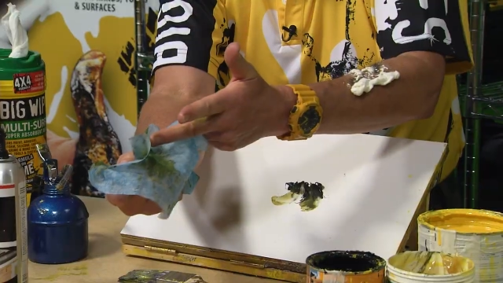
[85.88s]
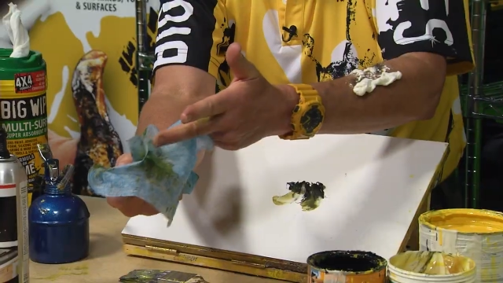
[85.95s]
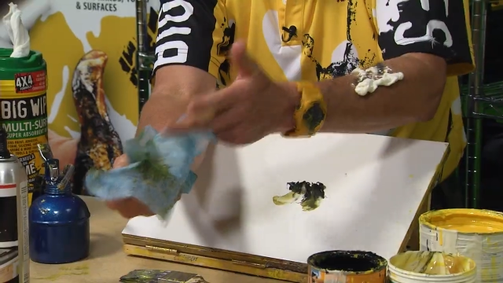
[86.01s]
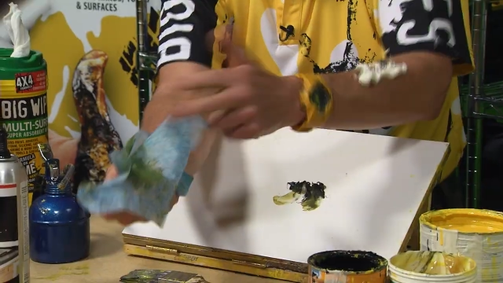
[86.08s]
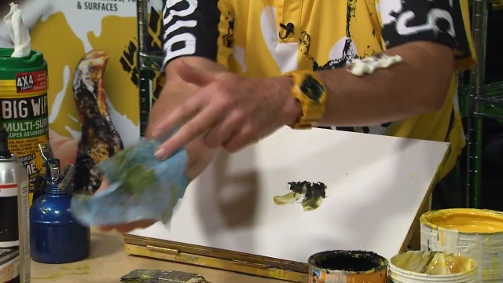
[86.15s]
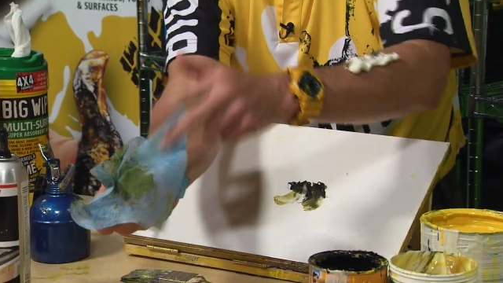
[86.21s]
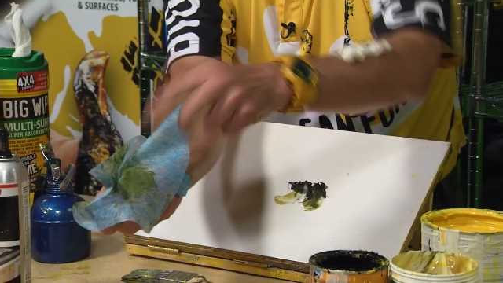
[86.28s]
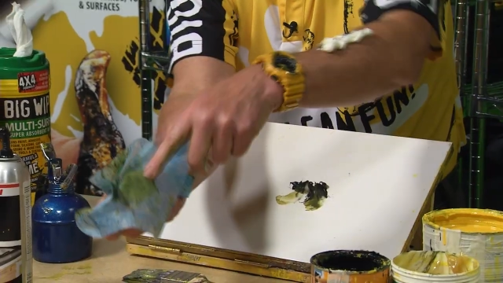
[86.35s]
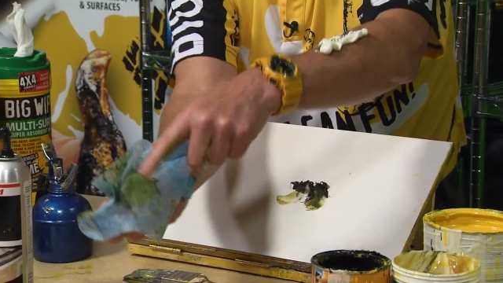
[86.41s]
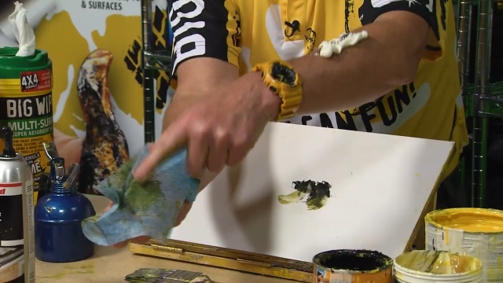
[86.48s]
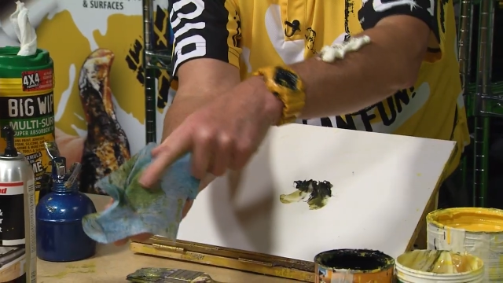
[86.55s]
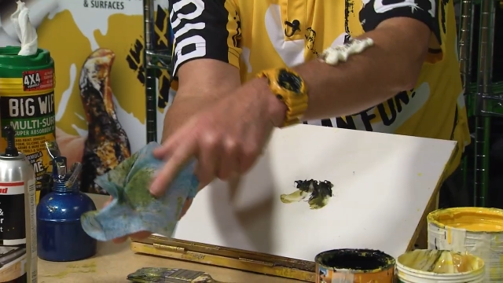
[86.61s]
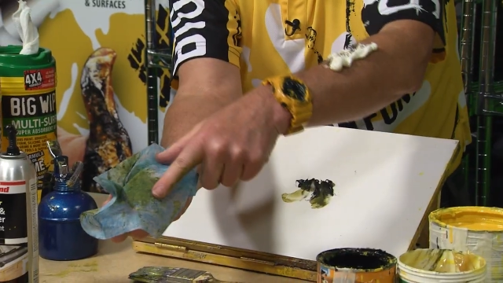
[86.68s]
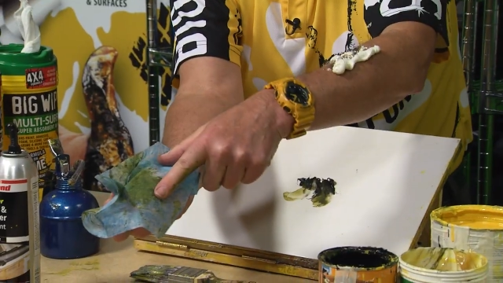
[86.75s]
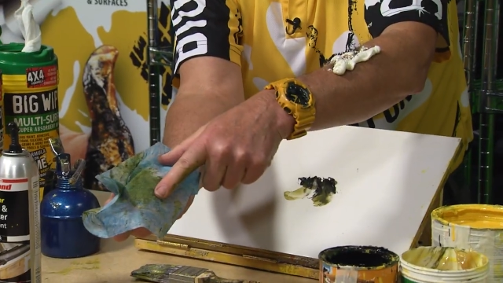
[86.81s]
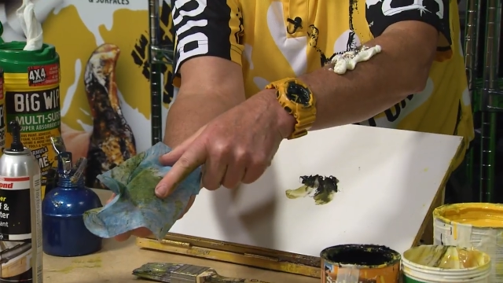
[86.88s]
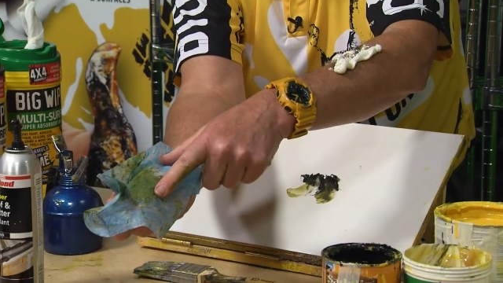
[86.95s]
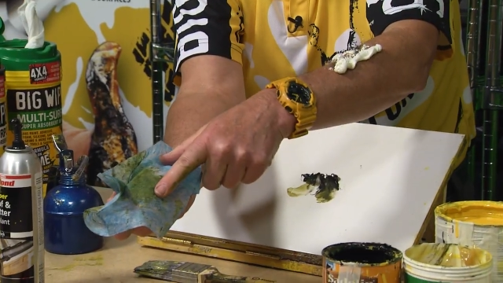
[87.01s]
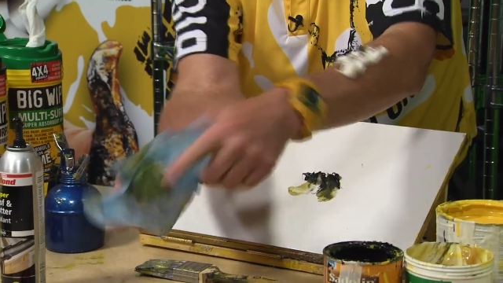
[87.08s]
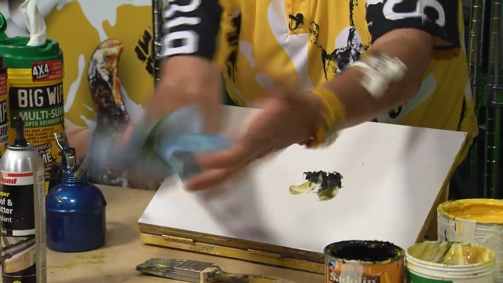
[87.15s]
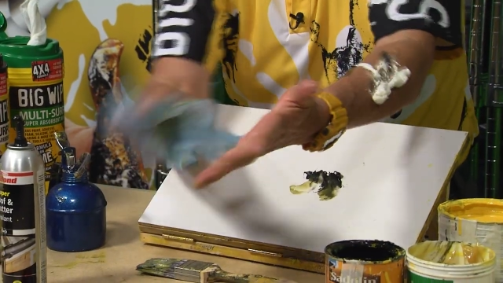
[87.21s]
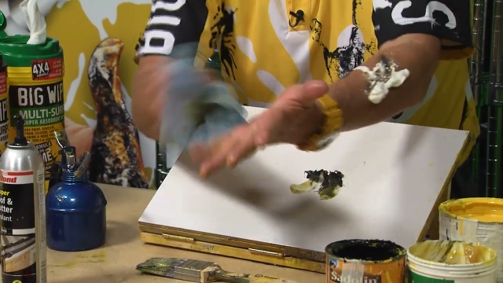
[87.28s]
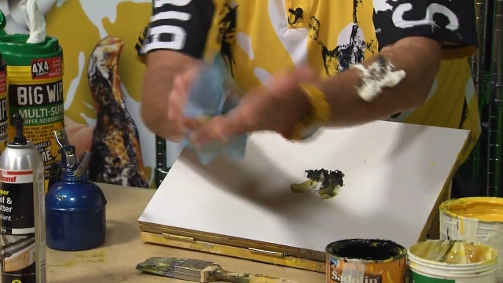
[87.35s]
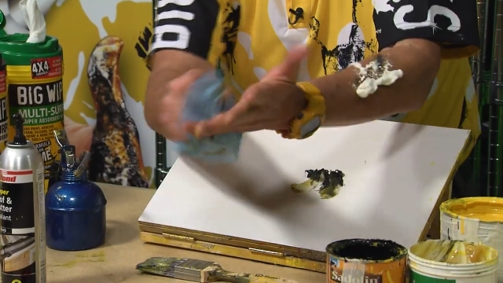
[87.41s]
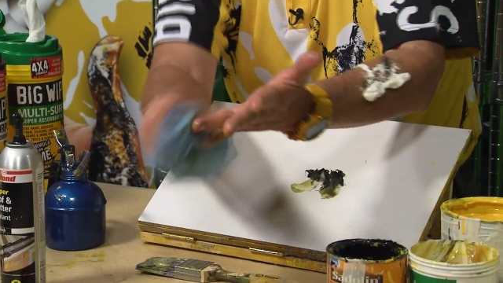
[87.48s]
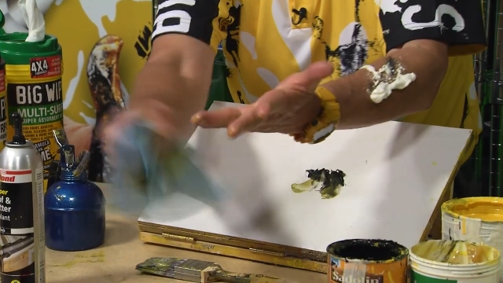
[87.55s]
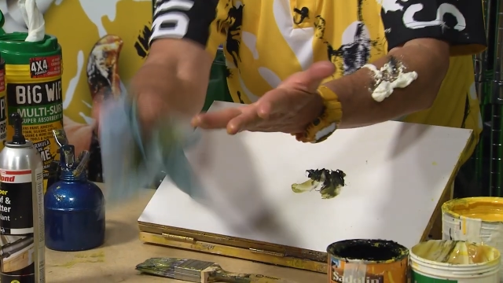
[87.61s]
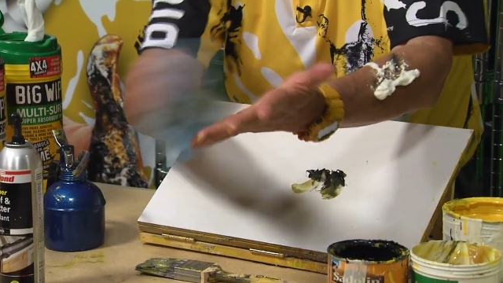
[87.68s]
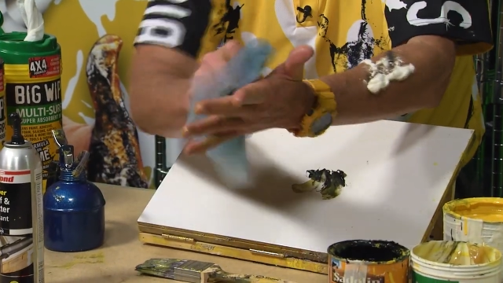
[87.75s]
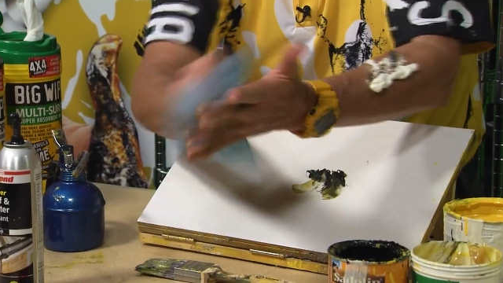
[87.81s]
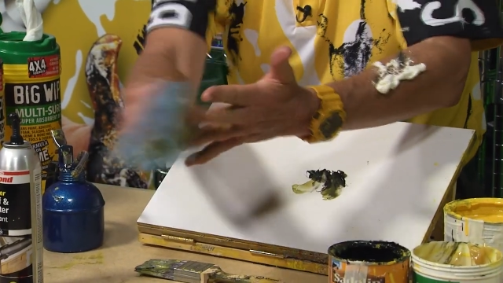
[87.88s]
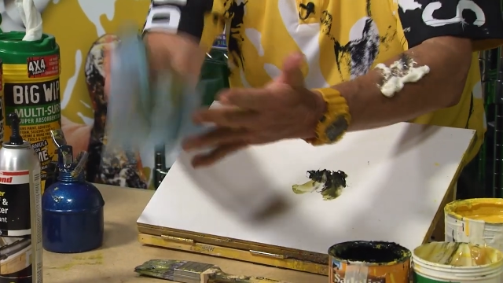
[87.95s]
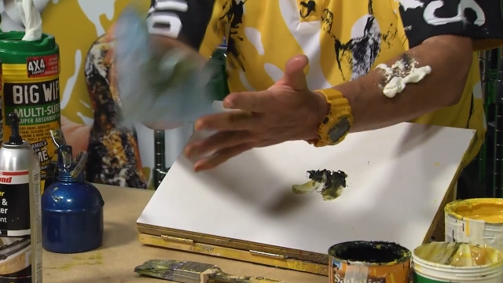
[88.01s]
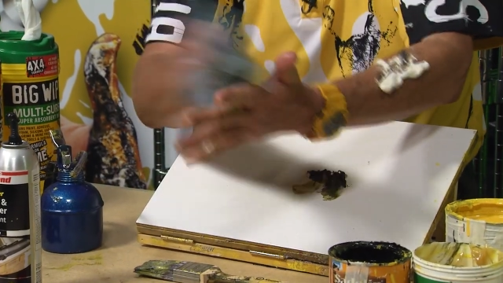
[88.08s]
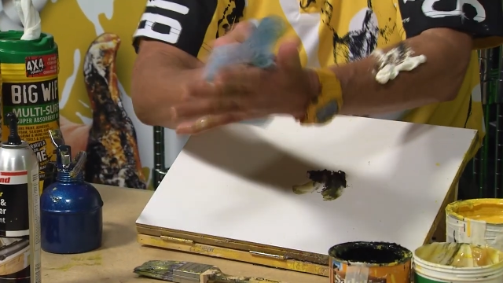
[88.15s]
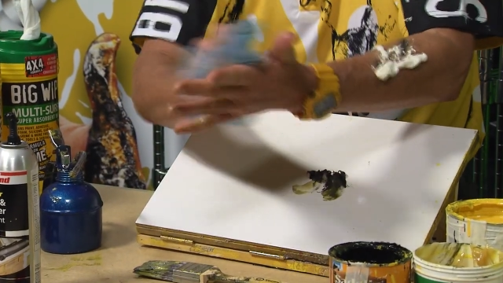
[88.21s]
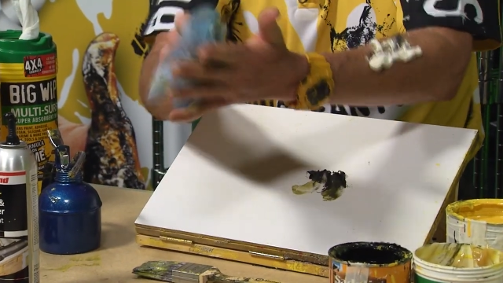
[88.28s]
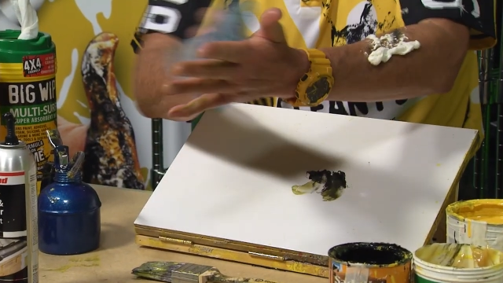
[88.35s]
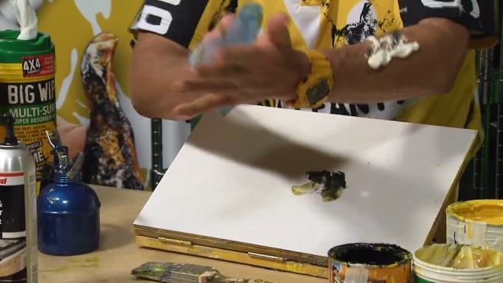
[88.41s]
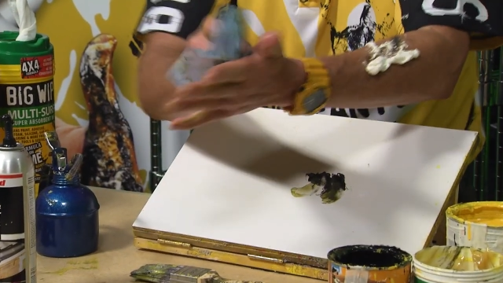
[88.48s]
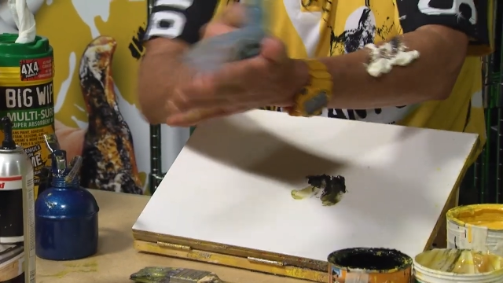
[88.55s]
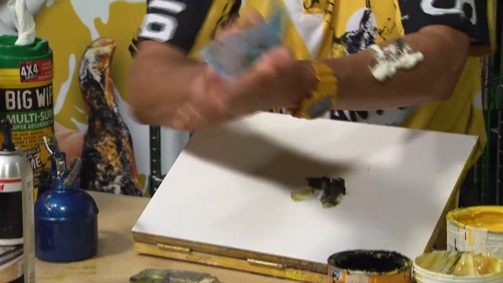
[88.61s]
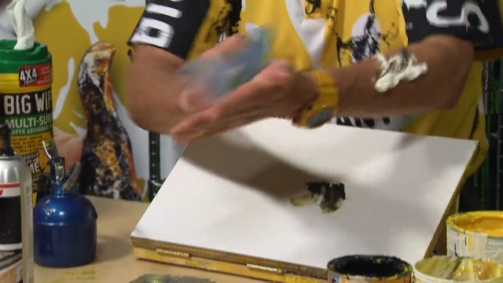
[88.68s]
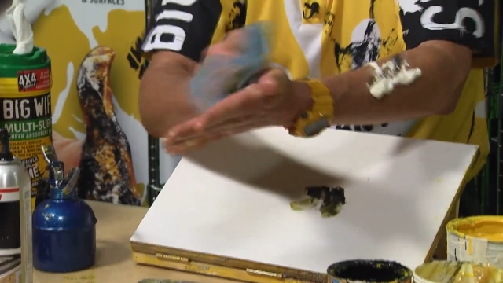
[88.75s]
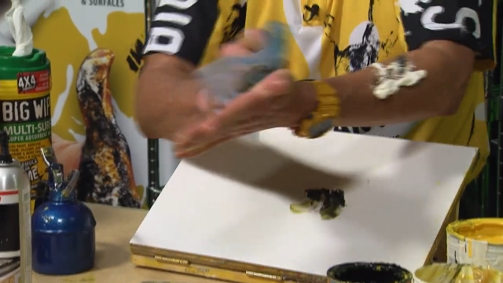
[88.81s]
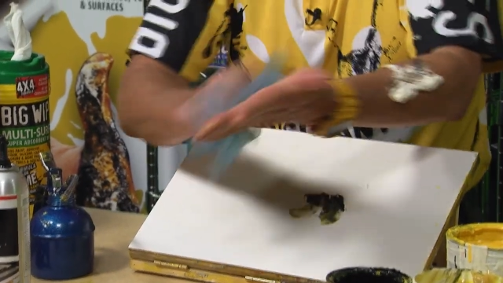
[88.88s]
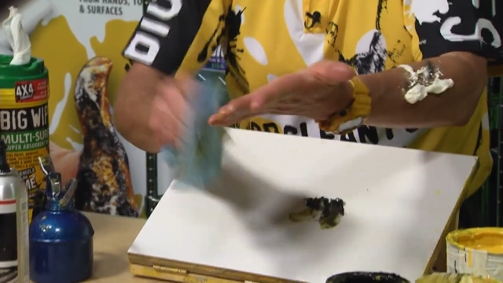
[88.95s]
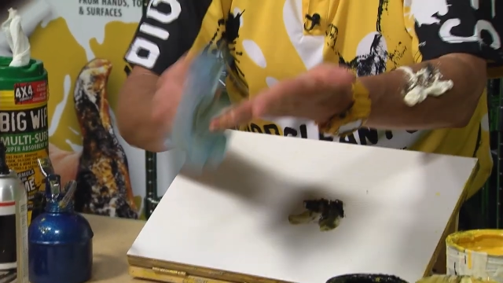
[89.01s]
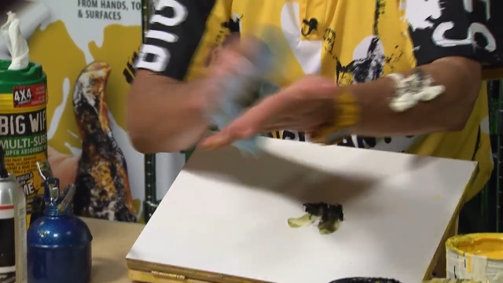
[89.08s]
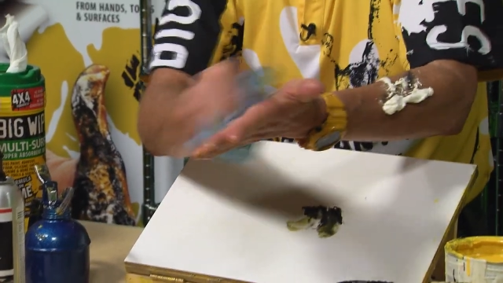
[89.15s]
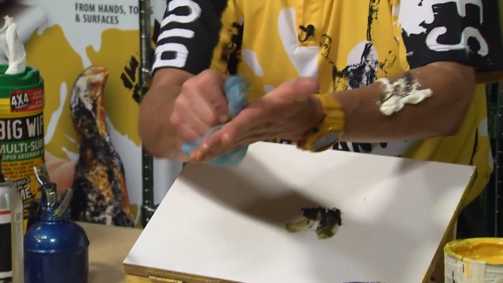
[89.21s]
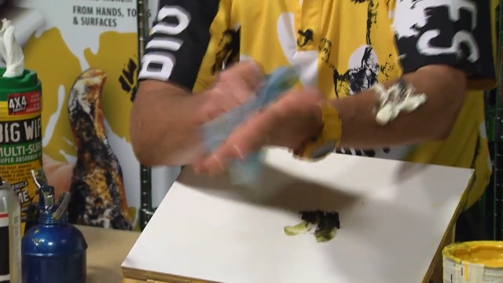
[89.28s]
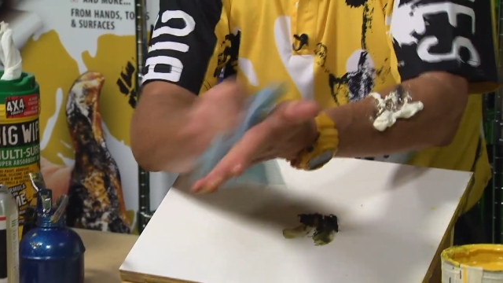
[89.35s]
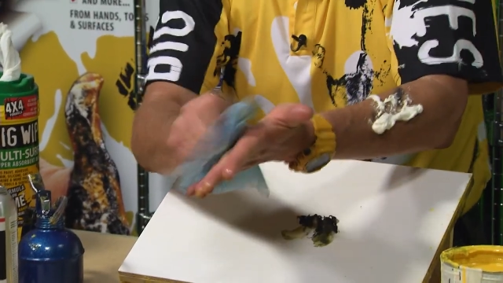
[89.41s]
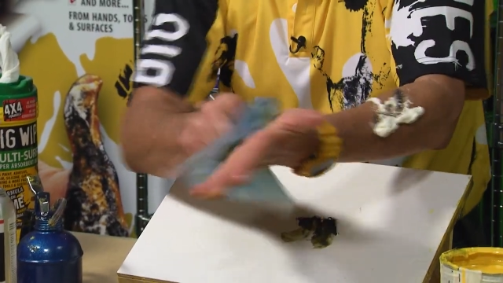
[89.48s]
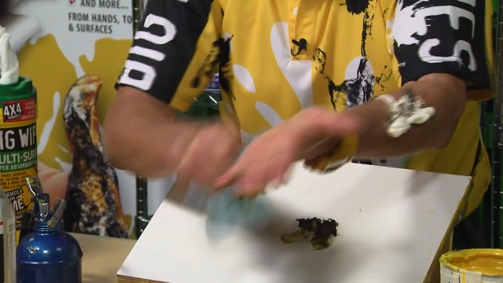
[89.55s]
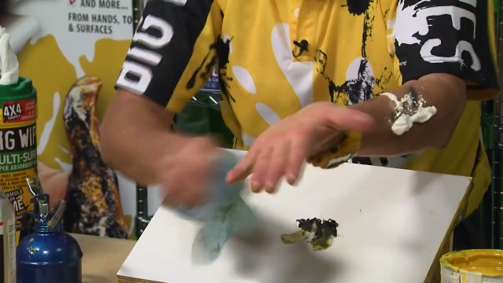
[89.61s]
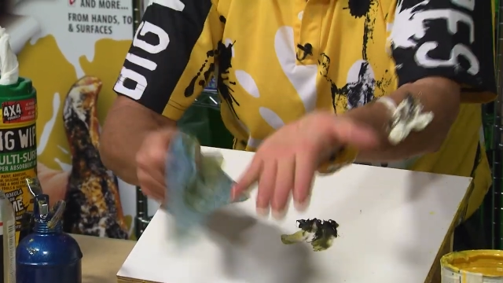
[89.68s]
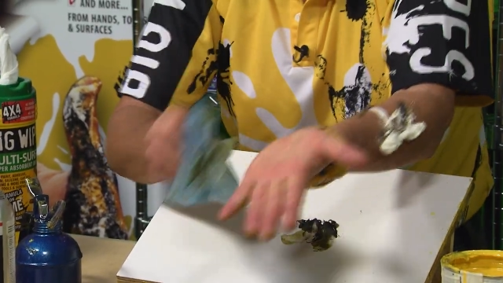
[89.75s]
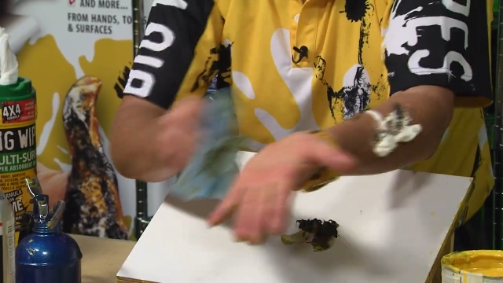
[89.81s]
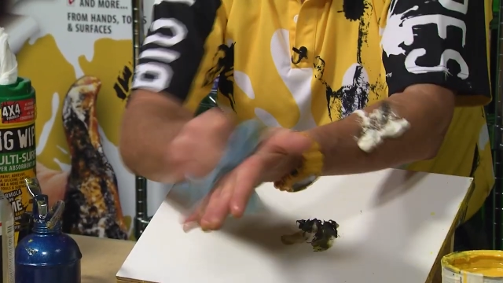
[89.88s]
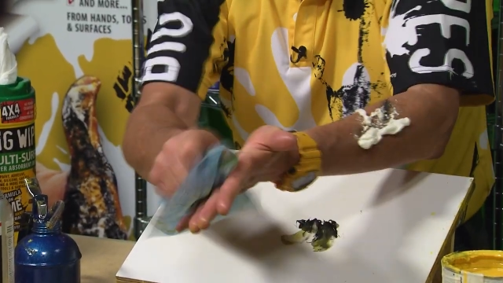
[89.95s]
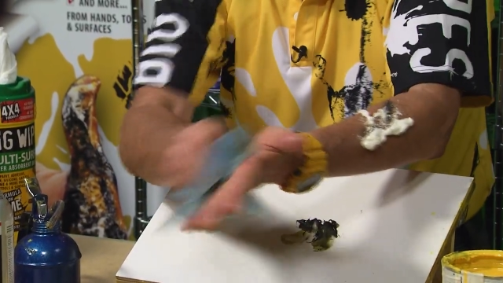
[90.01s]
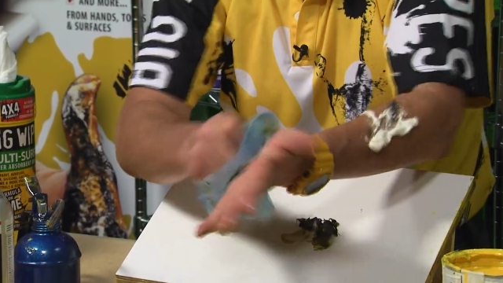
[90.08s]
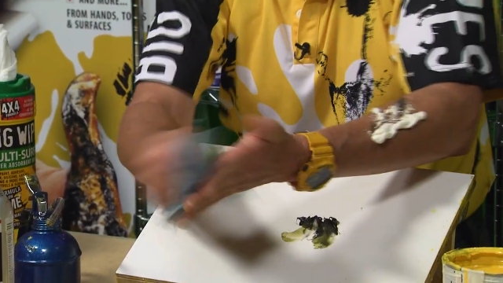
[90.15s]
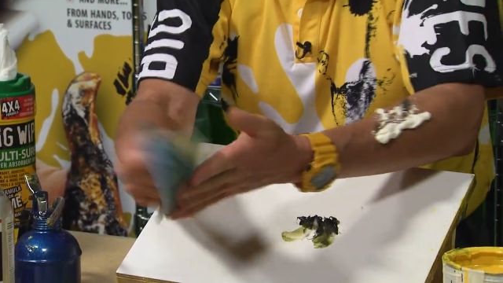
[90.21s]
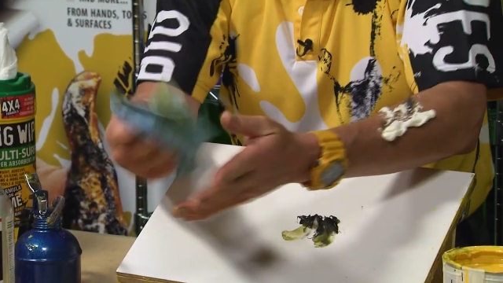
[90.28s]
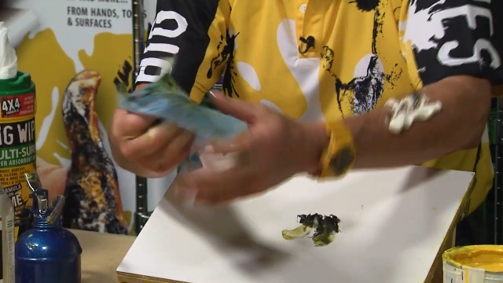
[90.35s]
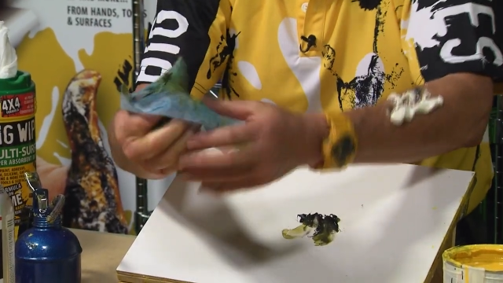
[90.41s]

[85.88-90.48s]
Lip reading: No face is visible, so there are no lips to read.